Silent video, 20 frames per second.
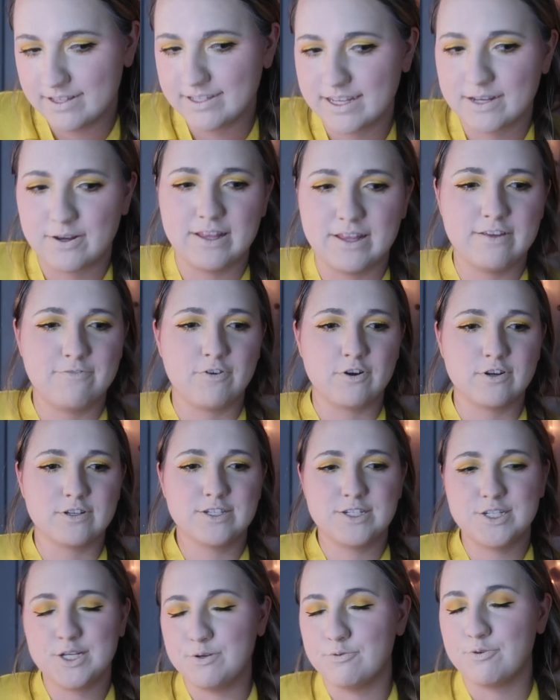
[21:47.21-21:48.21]
It's like in the
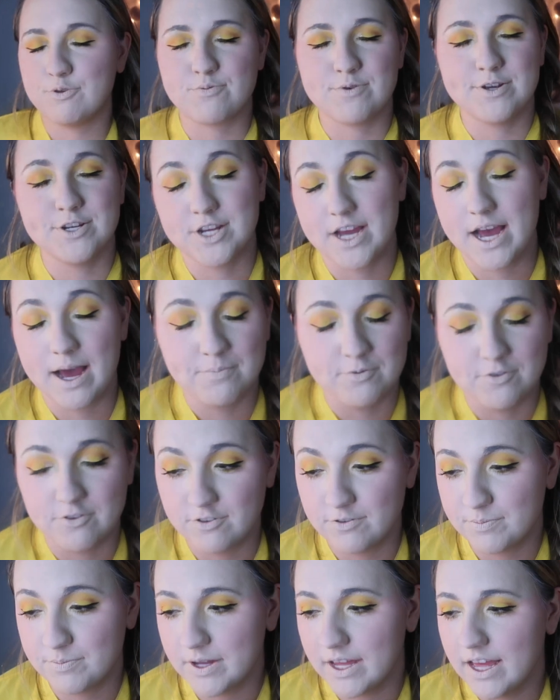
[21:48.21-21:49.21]
first 2 or 3
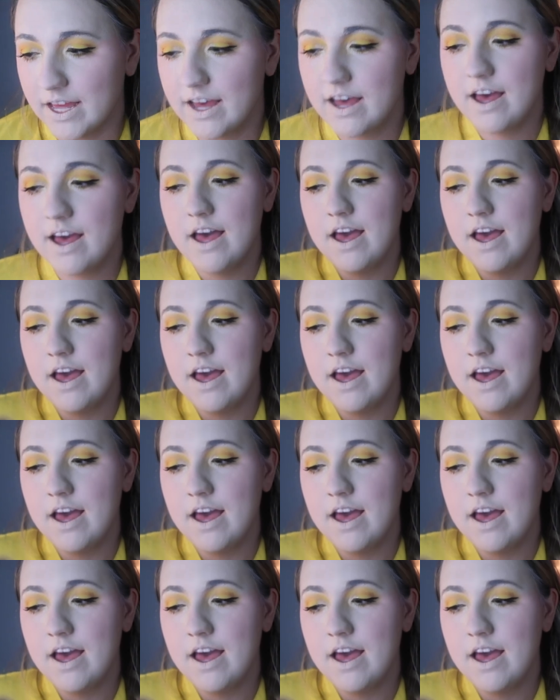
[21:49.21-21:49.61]
chapters, but